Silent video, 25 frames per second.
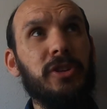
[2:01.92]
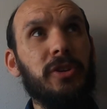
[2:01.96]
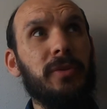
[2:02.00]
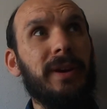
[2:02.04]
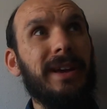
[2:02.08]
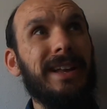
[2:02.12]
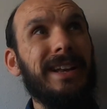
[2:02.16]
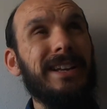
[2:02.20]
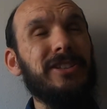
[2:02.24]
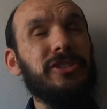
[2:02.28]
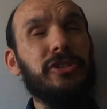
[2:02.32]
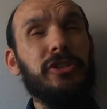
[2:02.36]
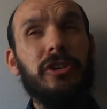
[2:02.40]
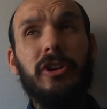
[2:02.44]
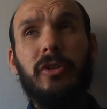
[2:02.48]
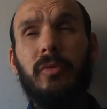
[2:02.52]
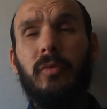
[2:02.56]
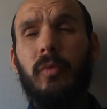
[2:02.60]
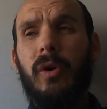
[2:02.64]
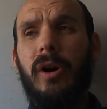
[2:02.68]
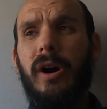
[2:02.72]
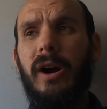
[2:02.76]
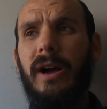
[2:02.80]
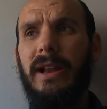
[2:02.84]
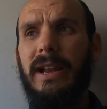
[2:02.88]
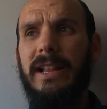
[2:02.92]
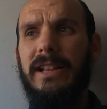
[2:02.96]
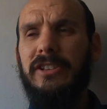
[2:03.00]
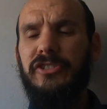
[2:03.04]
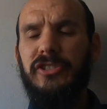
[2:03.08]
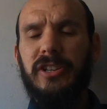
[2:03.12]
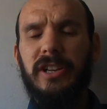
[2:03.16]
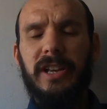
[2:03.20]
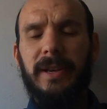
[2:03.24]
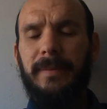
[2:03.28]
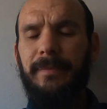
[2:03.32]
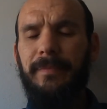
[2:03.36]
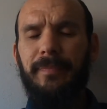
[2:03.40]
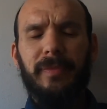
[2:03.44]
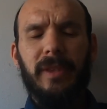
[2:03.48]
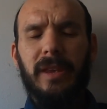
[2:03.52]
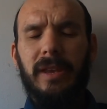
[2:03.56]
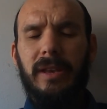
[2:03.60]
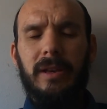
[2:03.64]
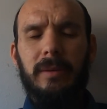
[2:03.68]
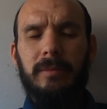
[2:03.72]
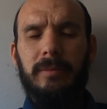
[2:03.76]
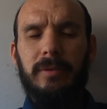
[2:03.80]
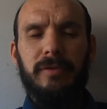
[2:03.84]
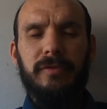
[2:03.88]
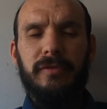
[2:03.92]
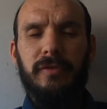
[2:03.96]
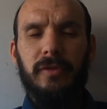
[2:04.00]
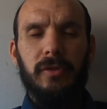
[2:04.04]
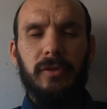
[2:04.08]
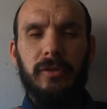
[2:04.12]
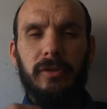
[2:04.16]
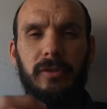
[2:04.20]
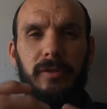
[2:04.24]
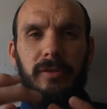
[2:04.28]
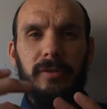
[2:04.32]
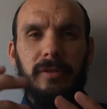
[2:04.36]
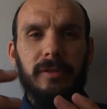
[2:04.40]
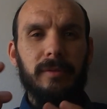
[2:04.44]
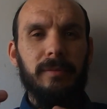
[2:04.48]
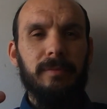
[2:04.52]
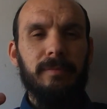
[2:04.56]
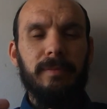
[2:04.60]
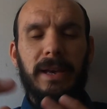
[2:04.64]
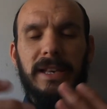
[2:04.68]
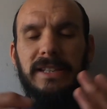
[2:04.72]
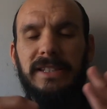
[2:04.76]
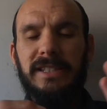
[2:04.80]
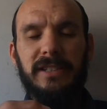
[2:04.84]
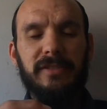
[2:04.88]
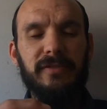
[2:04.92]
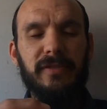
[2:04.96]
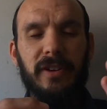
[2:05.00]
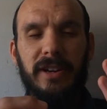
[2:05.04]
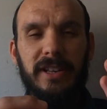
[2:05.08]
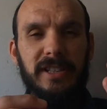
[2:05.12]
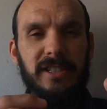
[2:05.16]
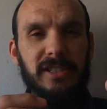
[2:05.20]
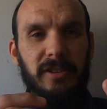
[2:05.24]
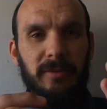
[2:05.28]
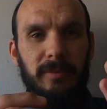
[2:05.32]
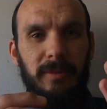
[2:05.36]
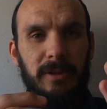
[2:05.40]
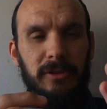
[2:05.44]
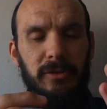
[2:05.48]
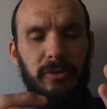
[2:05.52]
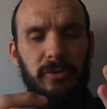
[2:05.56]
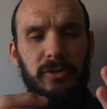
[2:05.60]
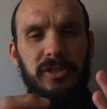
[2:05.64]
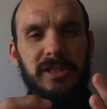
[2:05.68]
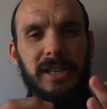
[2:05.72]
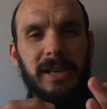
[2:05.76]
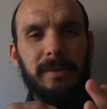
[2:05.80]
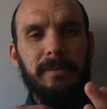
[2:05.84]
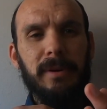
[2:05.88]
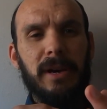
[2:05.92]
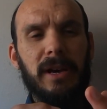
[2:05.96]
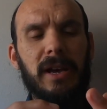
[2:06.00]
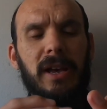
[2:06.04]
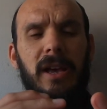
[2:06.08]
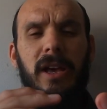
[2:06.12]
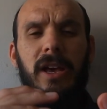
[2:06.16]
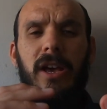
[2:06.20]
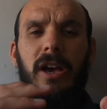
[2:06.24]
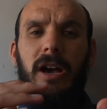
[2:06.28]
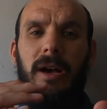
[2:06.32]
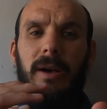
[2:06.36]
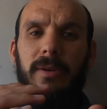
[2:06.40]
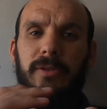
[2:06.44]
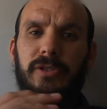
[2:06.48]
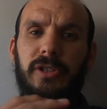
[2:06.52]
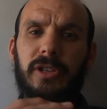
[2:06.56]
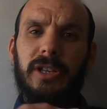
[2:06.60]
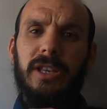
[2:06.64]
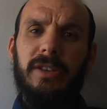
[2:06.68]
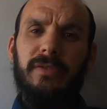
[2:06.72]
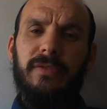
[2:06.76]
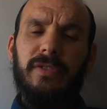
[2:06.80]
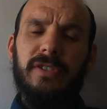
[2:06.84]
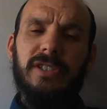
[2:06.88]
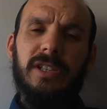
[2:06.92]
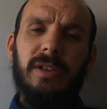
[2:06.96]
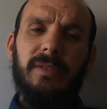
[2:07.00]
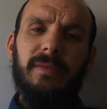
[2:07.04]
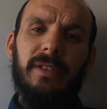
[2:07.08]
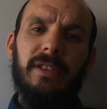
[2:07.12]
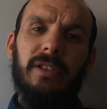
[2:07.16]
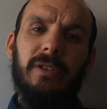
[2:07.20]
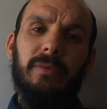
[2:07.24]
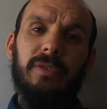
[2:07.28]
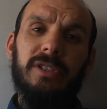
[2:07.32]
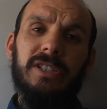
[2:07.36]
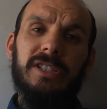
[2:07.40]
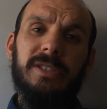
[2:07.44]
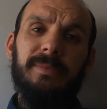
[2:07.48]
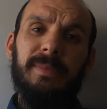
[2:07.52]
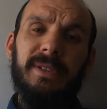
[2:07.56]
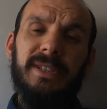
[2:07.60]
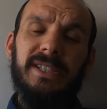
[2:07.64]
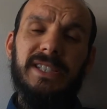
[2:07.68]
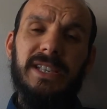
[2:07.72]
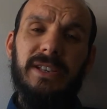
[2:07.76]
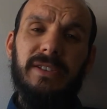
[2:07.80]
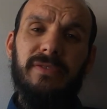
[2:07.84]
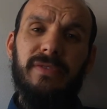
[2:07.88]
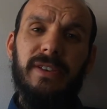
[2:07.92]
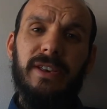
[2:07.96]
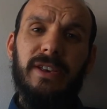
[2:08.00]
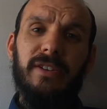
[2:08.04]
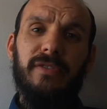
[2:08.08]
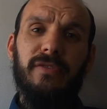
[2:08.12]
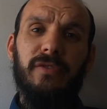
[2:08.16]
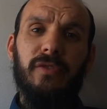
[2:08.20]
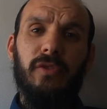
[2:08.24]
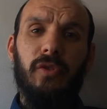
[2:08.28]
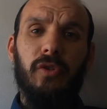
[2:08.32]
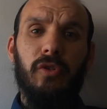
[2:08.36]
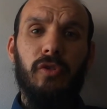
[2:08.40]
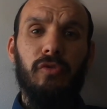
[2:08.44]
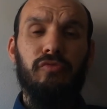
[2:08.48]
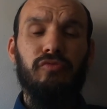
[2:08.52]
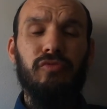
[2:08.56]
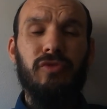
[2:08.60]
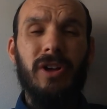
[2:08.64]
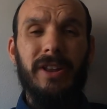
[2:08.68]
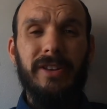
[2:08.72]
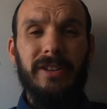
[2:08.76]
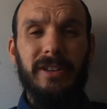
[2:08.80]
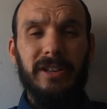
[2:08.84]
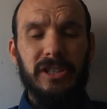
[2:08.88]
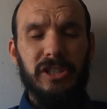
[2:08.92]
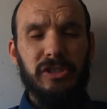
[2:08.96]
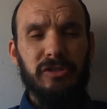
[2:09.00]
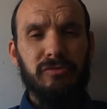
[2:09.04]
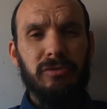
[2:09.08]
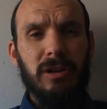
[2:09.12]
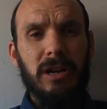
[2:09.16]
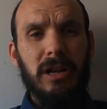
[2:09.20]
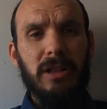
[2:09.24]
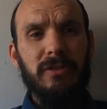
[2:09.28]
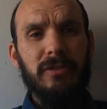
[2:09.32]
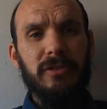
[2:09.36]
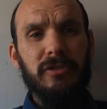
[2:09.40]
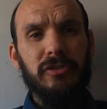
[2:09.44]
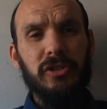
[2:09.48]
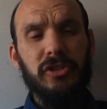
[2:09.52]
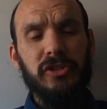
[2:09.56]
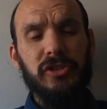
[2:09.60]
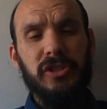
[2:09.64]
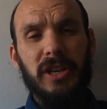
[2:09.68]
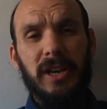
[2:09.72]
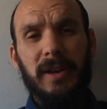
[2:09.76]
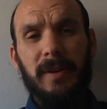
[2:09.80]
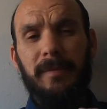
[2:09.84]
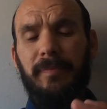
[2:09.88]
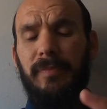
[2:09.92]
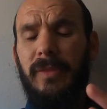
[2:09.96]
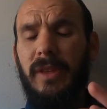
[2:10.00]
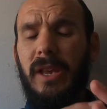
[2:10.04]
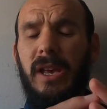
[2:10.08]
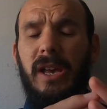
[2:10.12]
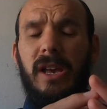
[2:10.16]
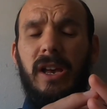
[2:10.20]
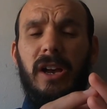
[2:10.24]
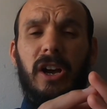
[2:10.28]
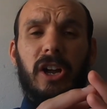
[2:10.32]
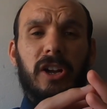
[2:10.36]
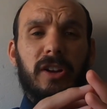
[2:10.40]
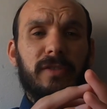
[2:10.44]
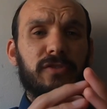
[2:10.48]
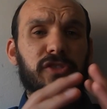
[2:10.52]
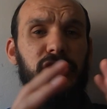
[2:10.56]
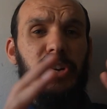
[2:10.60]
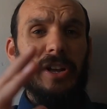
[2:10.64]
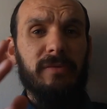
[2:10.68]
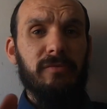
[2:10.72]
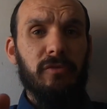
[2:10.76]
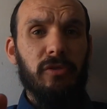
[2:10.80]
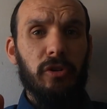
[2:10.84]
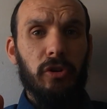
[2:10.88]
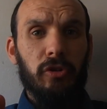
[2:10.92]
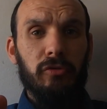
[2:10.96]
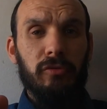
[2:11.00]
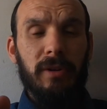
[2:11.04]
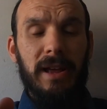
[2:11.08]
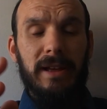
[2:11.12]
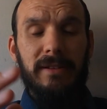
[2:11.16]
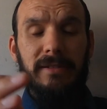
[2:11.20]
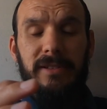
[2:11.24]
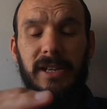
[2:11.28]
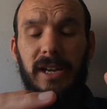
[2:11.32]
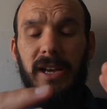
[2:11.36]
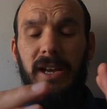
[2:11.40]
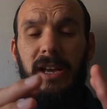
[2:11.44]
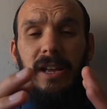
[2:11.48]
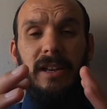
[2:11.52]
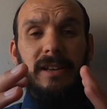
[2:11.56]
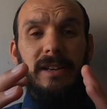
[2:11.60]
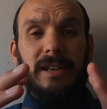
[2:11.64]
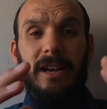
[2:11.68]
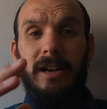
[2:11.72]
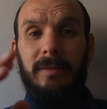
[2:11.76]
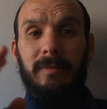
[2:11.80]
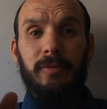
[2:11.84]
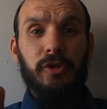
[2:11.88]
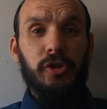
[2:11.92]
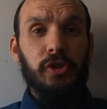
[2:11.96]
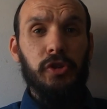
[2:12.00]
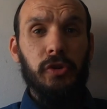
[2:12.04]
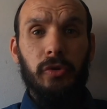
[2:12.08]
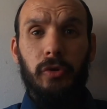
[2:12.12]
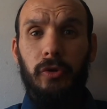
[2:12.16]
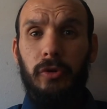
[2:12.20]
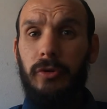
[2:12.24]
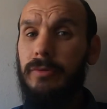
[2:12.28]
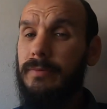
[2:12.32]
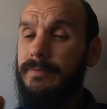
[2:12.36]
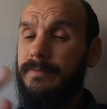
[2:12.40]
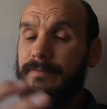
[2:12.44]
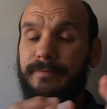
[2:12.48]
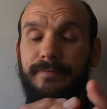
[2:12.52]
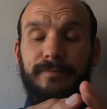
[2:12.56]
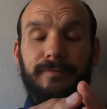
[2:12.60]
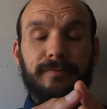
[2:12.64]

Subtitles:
doing, and it took a while actually before basically finally sent on my doorstep, but I was looking for something that was specific for runners rather than just a kind of general all-rounder. Now I'm sure